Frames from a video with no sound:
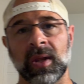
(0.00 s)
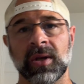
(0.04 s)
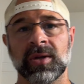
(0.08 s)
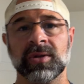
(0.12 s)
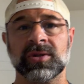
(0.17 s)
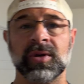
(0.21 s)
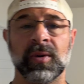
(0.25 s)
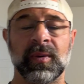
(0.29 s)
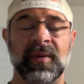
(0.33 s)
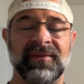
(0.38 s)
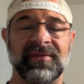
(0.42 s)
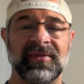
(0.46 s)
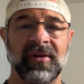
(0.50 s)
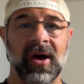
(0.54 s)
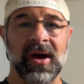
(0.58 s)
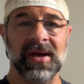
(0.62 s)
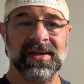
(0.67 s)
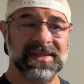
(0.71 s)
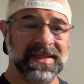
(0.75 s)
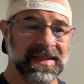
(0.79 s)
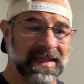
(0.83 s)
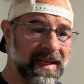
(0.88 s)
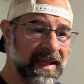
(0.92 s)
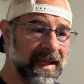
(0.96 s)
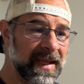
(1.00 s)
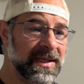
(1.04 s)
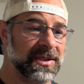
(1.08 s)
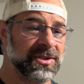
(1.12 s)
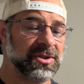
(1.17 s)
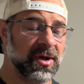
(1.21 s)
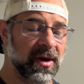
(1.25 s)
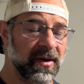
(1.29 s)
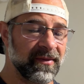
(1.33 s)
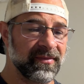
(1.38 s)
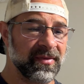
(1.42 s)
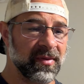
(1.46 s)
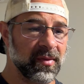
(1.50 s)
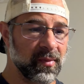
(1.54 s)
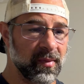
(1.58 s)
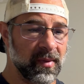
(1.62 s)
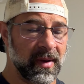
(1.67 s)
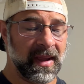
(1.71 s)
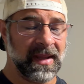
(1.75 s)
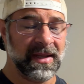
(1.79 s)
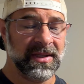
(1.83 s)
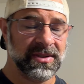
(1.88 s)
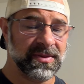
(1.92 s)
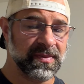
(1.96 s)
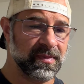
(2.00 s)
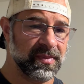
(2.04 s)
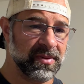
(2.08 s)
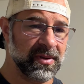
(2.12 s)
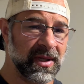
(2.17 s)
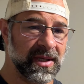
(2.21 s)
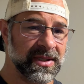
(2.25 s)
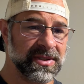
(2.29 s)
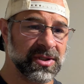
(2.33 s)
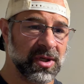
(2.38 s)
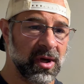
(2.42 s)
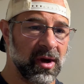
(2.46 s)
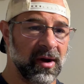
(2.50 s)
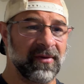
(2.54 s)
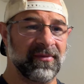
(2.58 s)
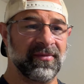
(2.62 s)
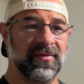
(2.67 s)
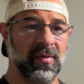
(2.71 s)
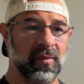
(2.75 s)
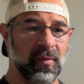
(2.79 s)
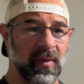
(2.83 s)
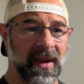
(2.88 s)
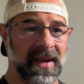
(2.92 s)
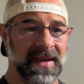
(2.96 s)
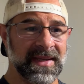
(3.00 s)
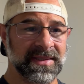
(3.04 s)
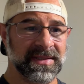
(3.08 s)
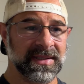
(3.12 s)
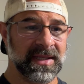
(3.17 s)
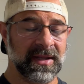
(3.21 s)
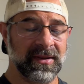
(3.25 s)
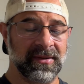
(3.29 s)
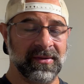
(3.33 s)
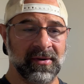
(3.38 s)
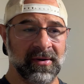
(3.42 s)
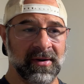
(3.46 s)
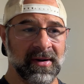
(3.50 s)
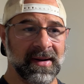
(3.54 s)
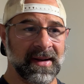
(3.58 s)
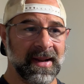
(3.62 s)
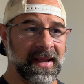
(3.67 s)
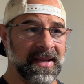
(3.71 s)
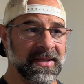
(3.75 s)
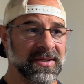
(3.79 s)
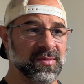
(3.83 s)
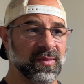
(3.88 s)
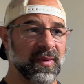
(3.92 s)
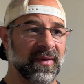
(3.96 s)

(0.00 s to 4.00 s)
So we've lost an inch plus off the waist in 30 days.